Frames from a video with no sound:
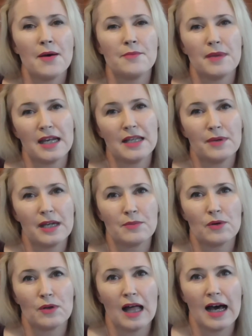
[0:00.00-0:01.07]
many
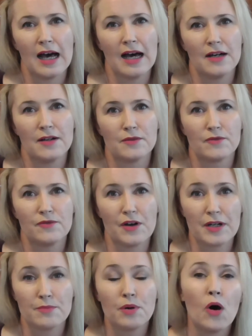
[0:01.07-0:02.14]
people are
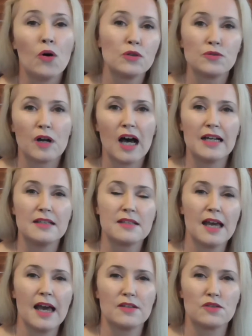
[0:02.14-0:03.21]
very
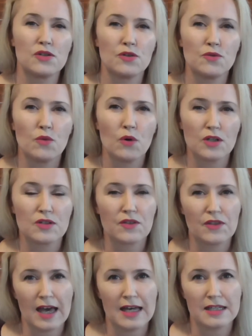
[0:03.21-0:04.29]
polarized as to
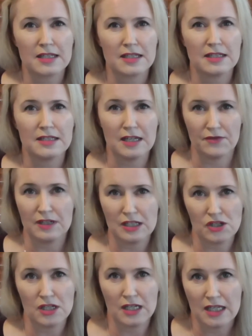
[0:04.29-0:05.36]
what that
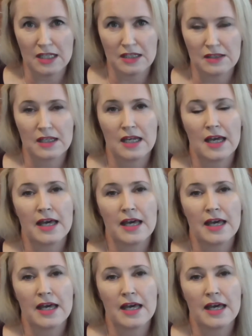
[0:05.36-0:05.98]
definition is.